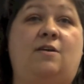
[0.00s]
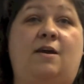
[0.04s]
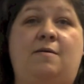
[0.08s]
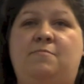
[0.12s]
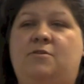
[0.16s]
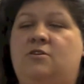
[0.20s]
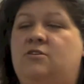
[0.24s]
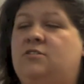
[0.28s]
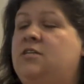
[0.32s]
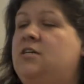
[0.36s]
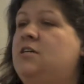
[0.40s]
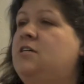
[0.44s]
right
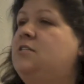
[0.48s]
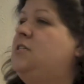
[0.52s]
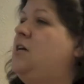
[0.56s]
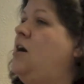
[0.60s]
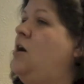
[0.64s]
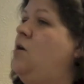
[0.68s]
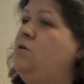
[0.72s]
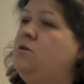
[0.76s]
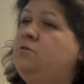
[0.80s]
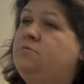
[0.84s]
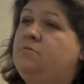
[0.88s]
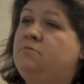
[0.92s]
music, because
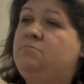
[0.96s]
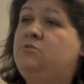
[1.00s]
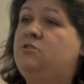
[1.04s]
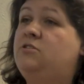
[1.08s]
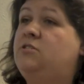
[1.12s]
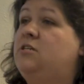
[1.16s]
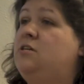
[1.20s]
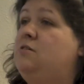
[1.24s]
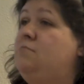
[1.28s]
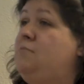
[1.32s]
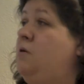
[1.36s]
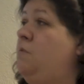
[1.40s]
I always put
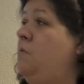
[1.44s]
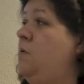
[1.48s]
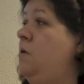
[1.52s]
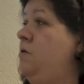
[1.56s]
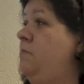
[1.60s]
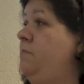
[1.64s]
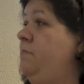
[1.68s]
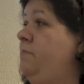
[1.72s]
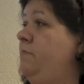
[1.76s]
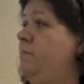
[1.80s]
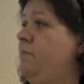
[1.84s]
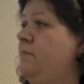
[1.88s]
music in my
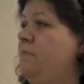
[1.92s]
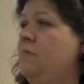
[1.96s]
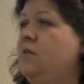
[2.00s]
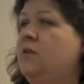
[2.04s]
room,